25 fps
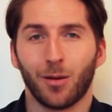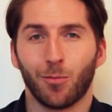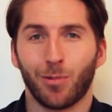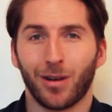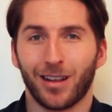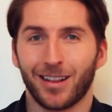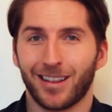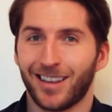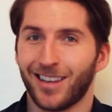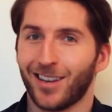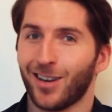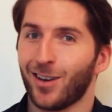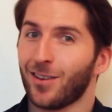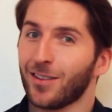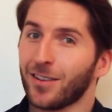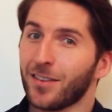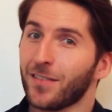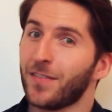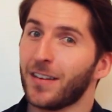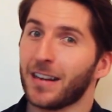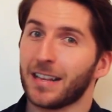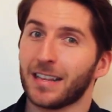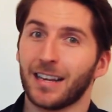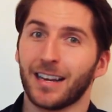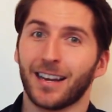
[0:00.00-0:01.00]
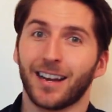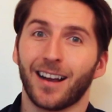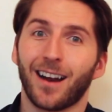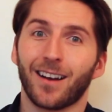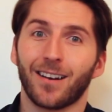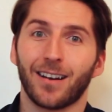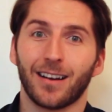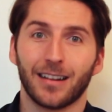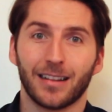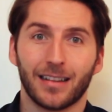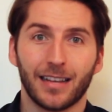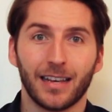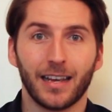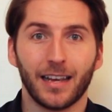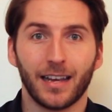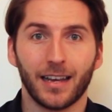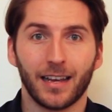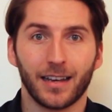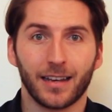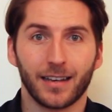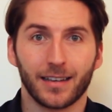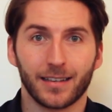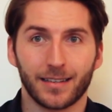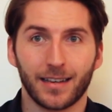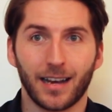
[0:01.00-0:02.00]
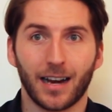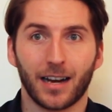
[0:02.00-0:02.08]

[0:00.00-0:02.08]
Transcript: but the only thing they guarantee is